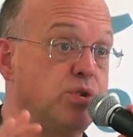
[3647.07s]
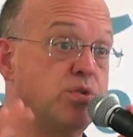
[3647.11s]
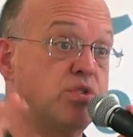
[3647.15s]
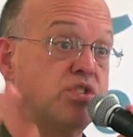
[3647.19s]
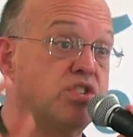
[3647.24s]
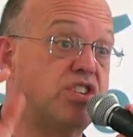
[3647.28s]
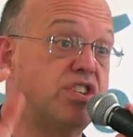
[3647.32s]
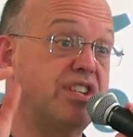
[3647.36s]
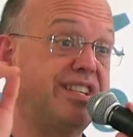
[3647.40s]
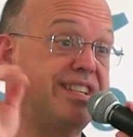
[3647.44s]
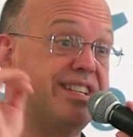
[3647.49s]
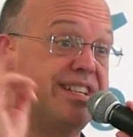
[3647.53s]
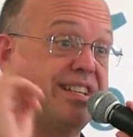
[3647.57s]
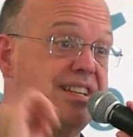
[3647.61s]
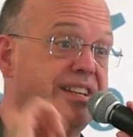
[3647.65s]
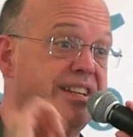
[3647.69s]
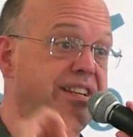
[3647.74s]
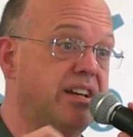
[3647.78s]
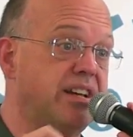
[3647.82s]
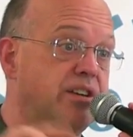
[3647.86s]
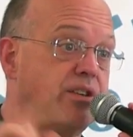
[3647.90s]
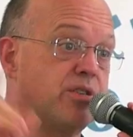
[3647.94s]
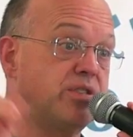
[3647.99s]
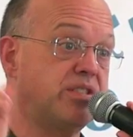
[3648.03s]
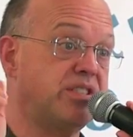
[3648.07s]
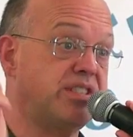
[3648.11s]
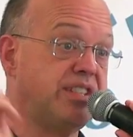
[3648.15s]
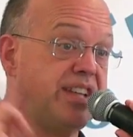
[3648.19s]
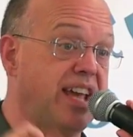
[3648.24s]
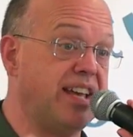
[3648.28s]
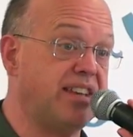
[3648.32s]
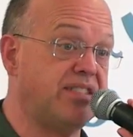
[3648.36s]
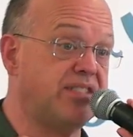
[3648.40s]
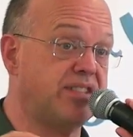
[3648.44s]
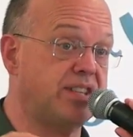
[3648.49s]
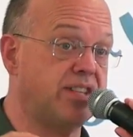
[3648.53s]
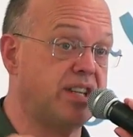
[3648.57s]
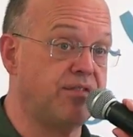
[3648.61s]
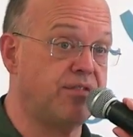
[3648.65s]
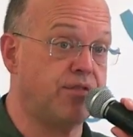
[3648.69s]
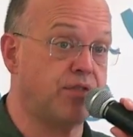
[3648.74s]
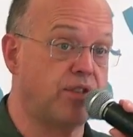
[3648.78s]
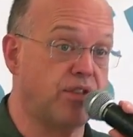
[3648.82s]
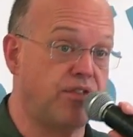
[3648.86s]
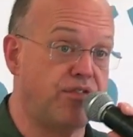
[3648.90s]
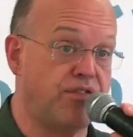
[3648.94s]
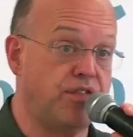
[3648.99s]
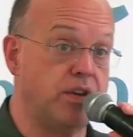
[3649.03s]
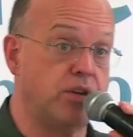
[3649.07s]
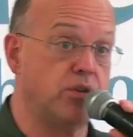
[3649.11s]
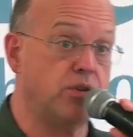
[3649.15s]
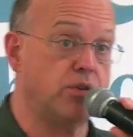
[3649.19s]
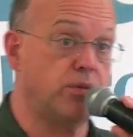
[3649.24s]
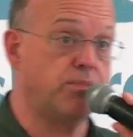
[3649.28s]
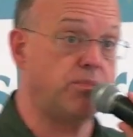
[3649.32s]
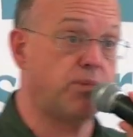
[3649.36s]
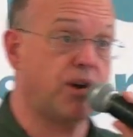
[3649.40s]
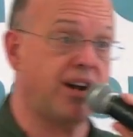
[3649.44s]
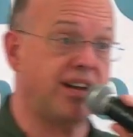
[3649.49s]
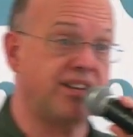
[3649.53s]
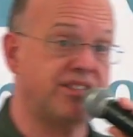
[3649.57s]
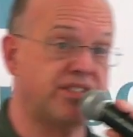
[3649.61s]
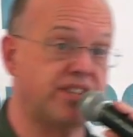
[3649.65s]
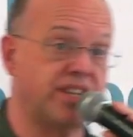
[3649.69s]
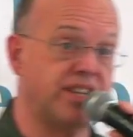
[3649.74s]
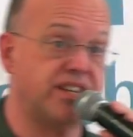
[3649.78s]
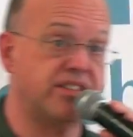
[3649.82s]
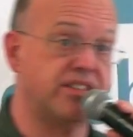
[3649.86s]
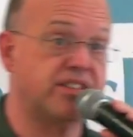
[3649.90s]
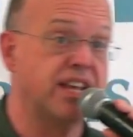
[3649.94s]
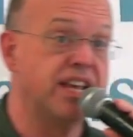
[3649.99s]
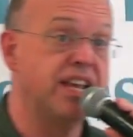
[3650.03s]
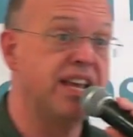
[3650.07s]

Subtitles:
She did her testing for the field process,